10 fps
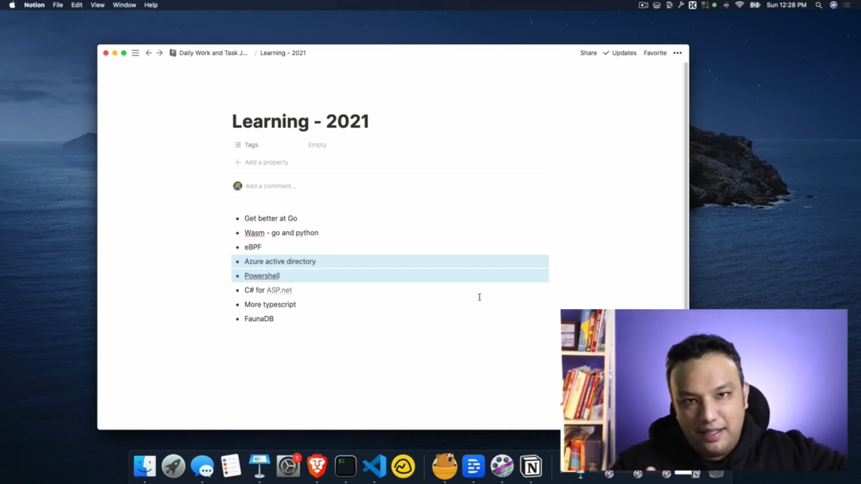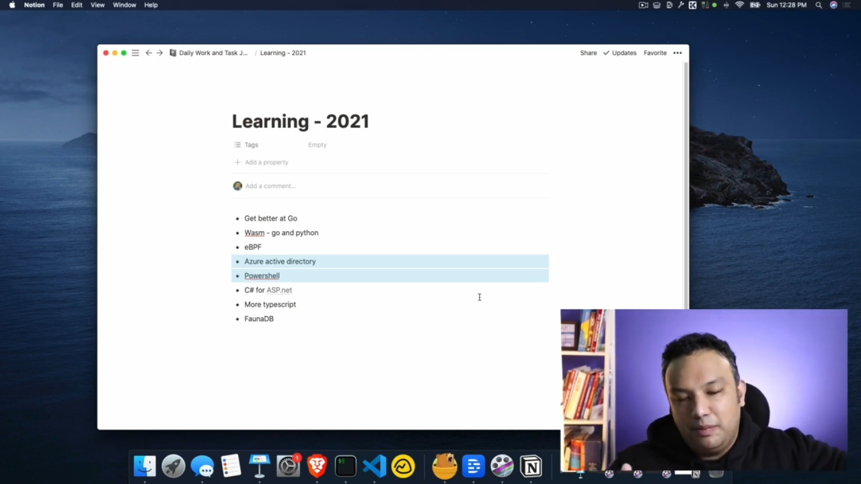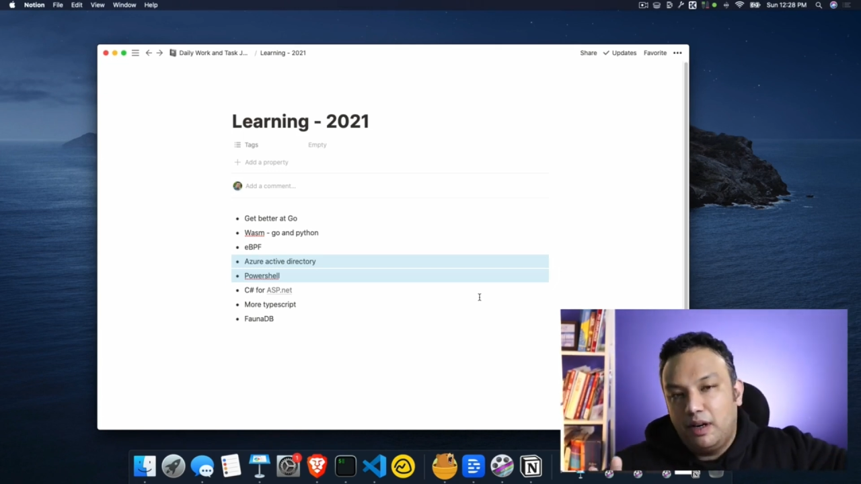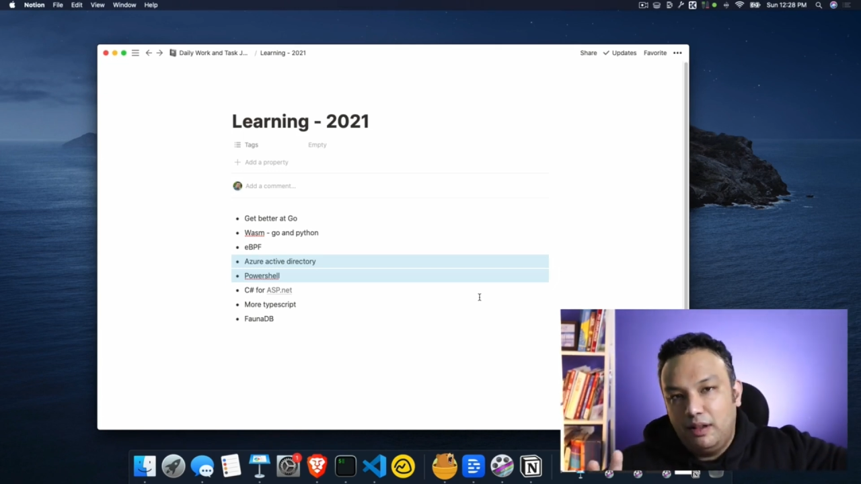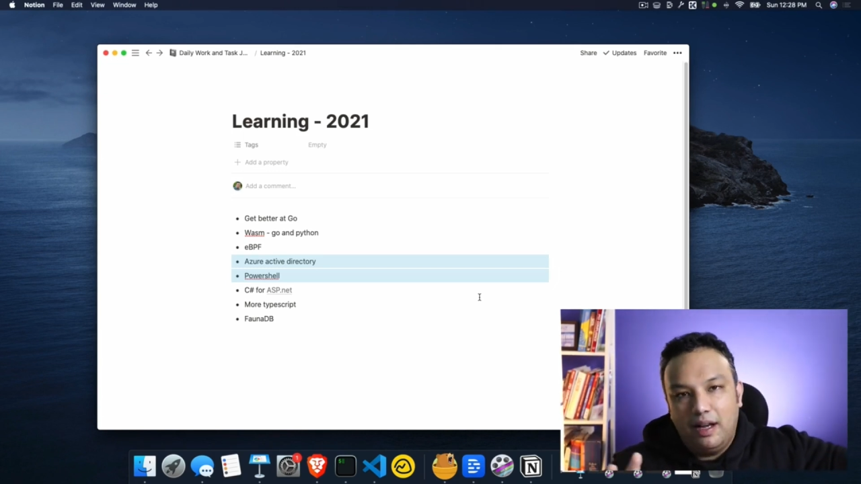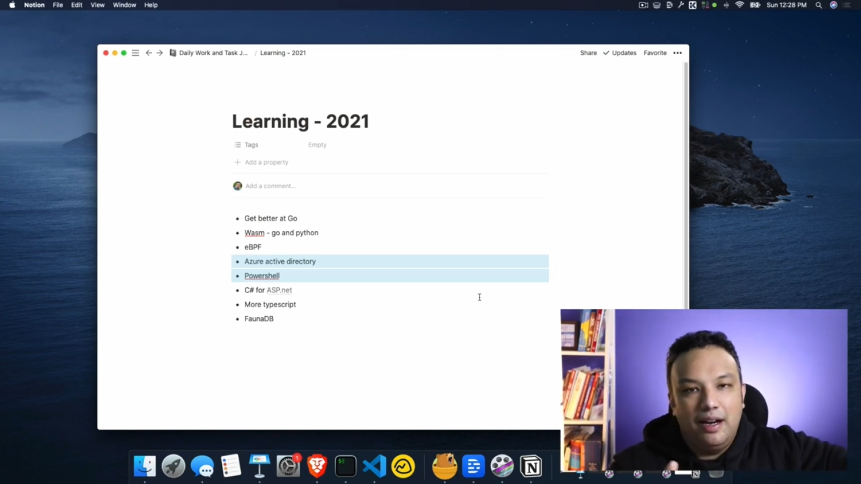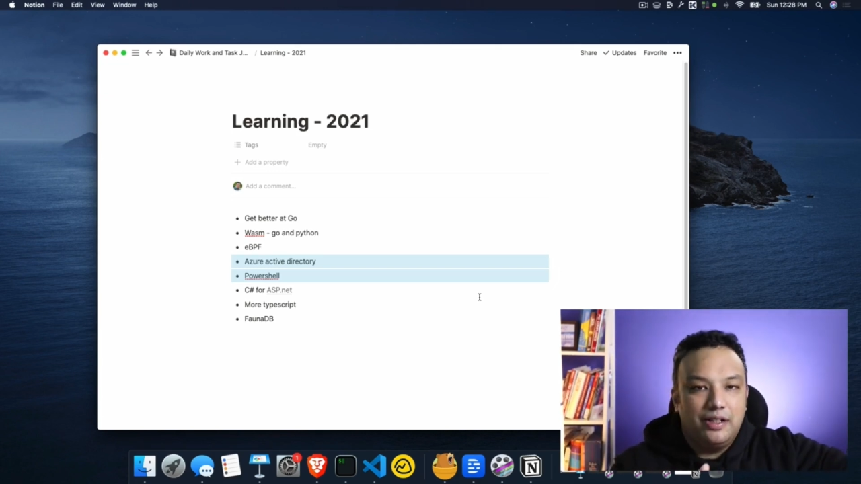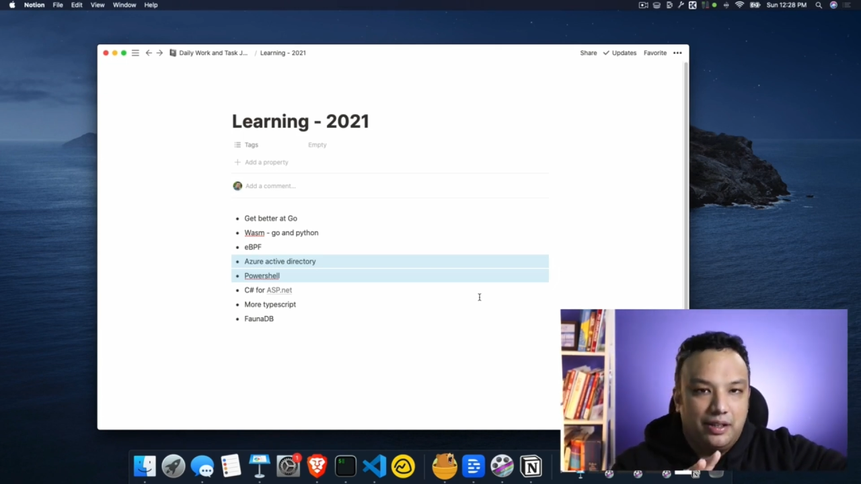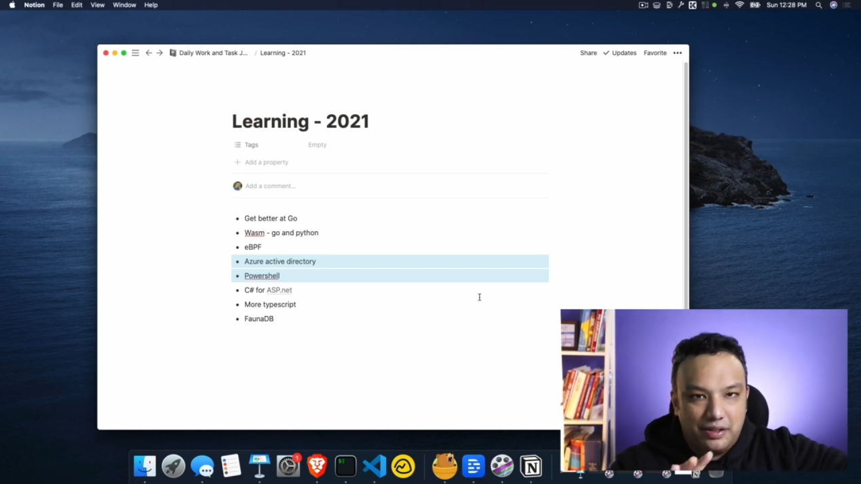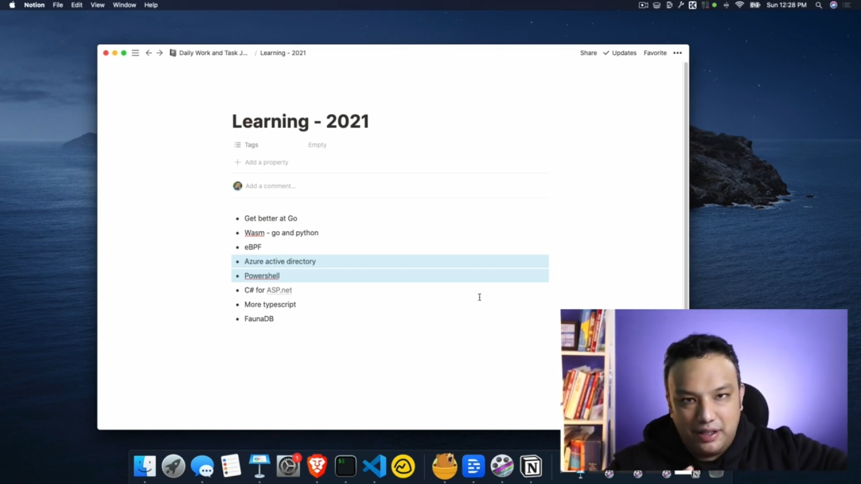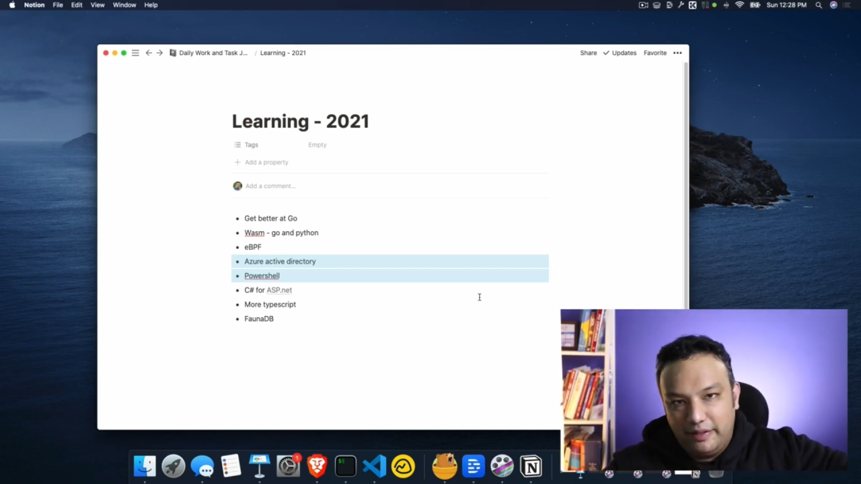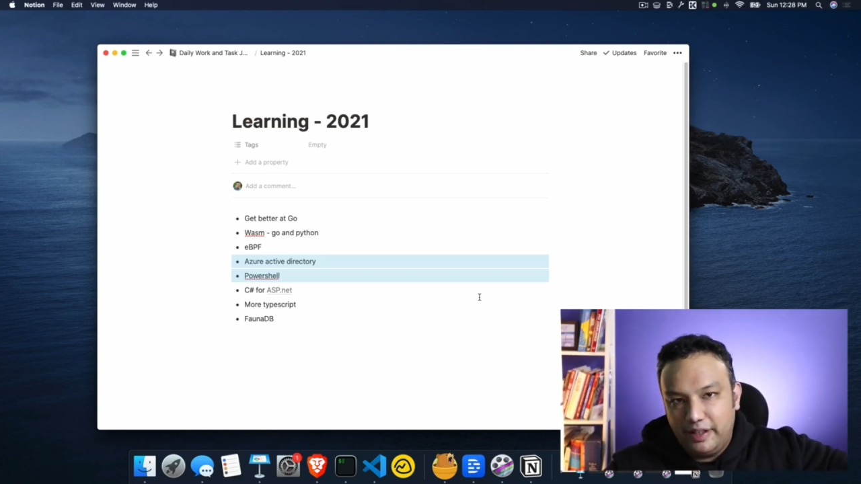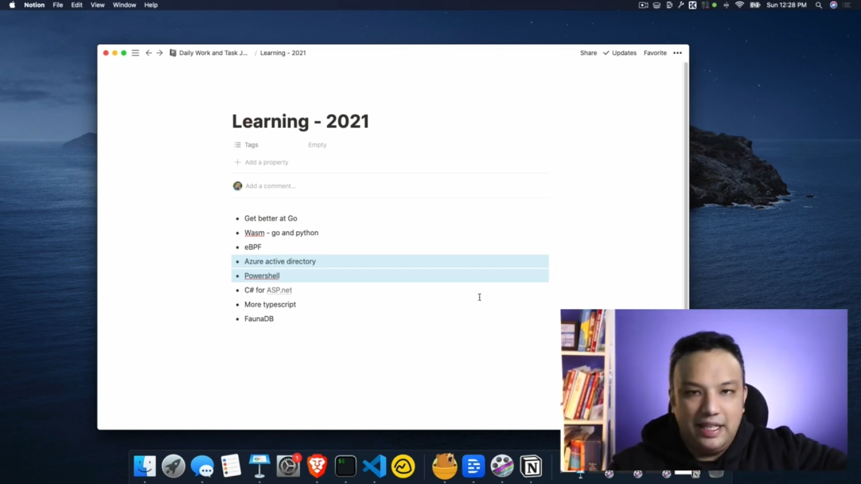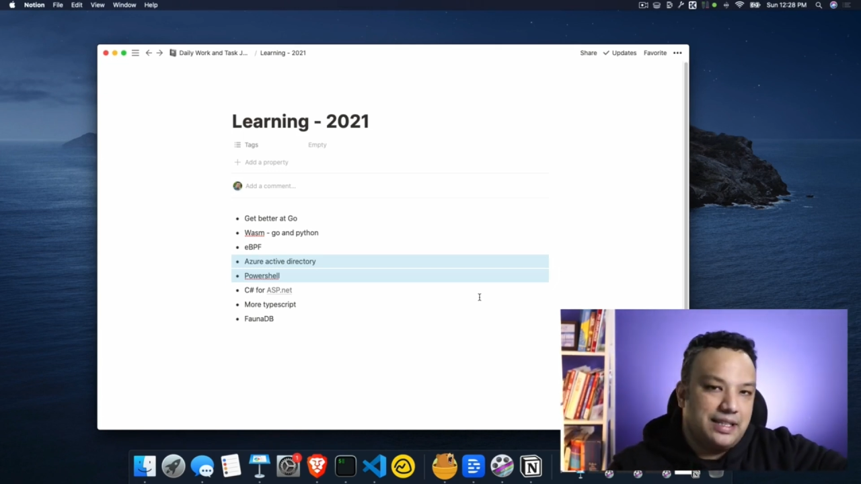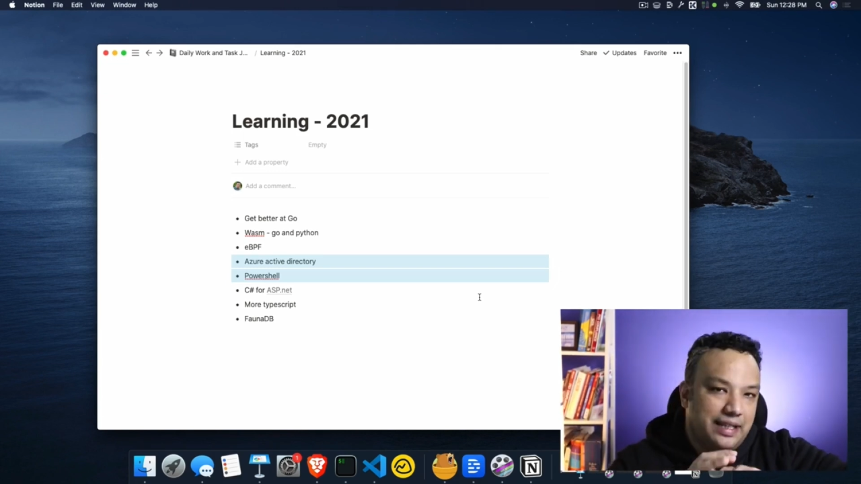amount of knowledge on the
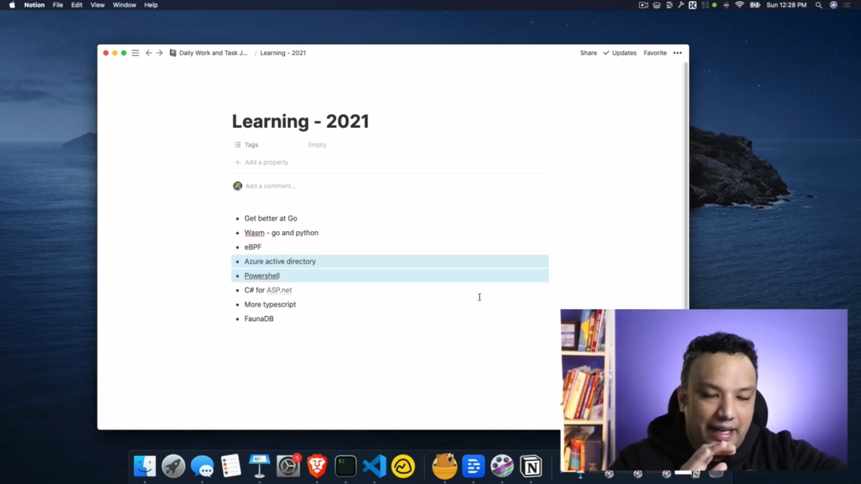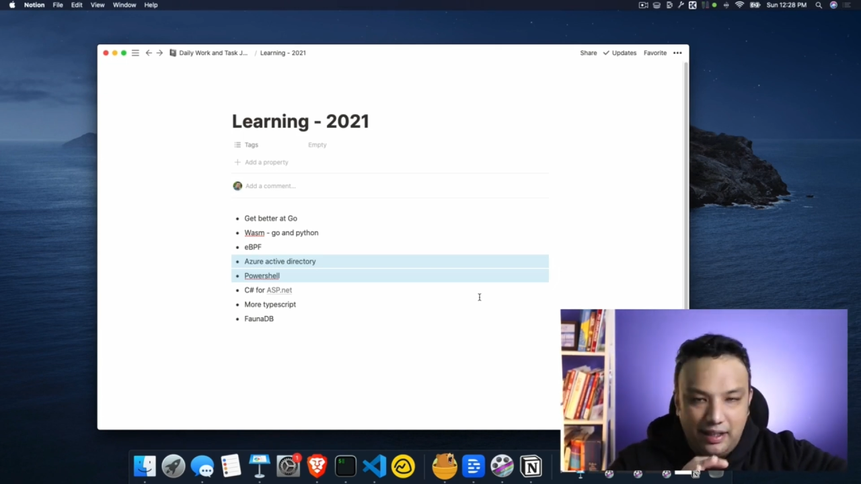serverless side,